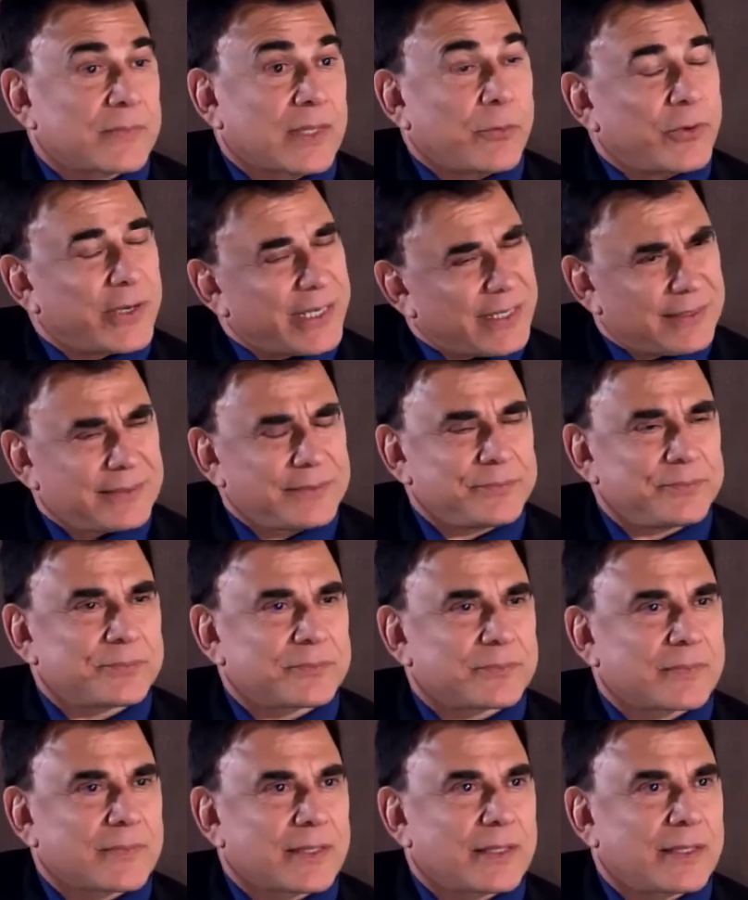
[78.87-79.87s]
Well,
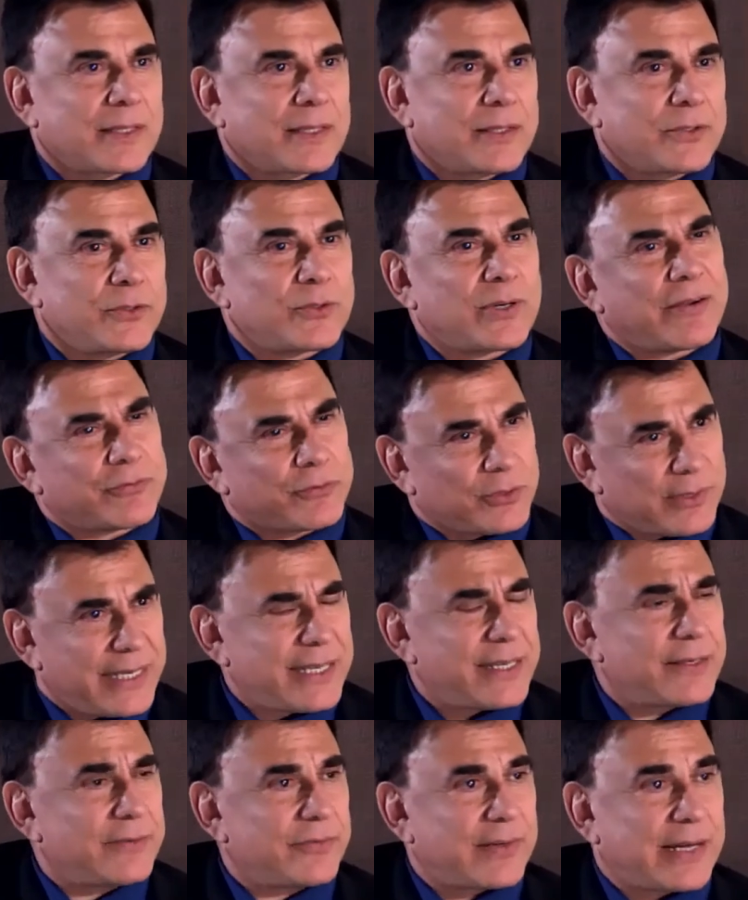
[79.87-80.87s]
you have to
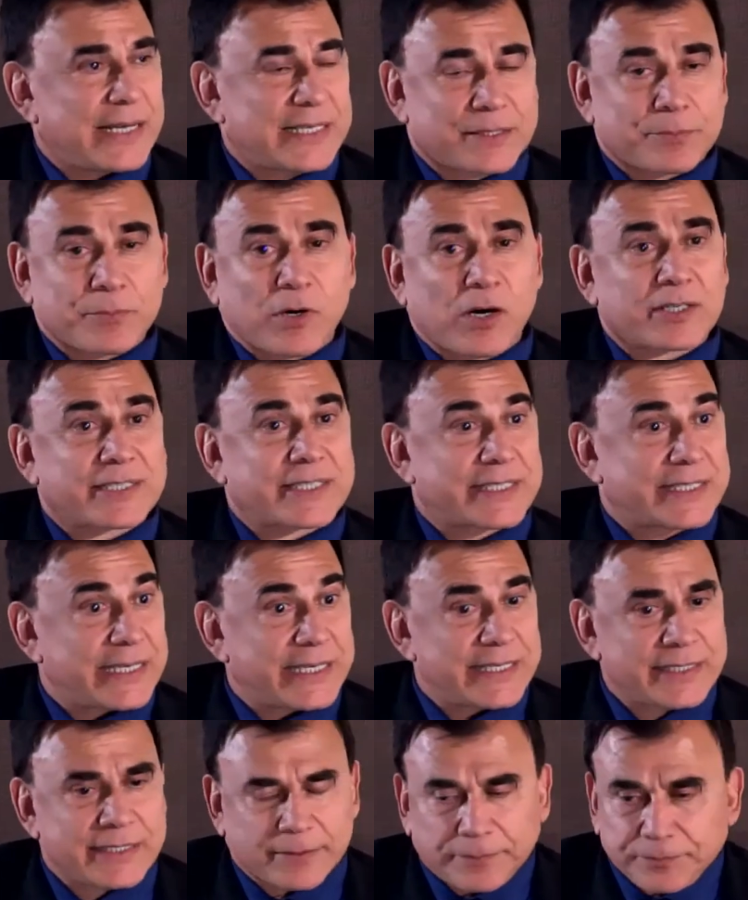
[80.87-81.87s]
live, as Marx
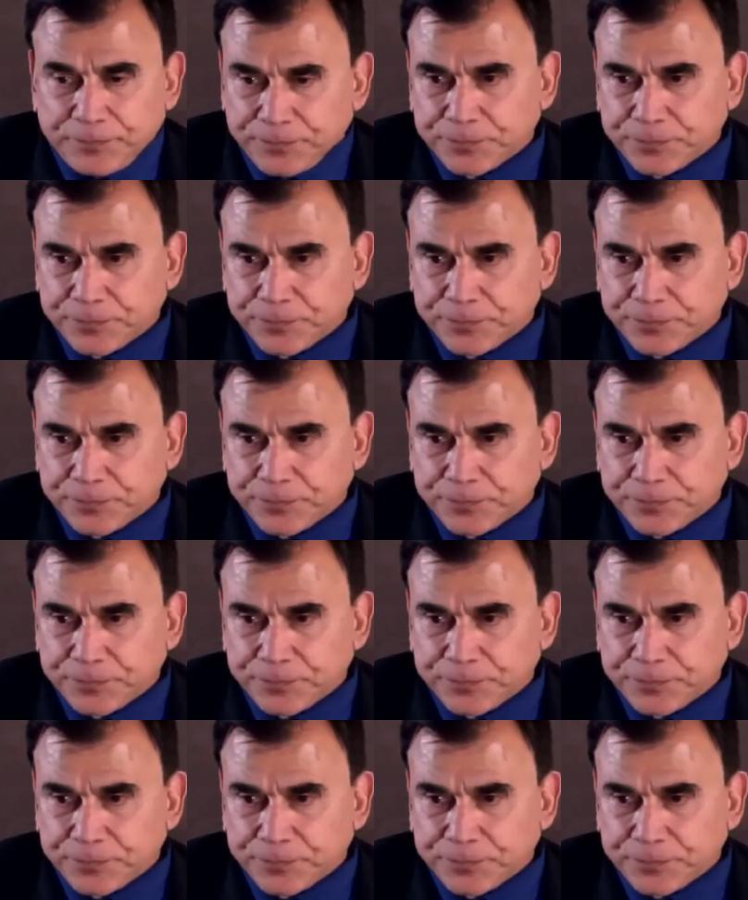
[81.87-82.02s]
says.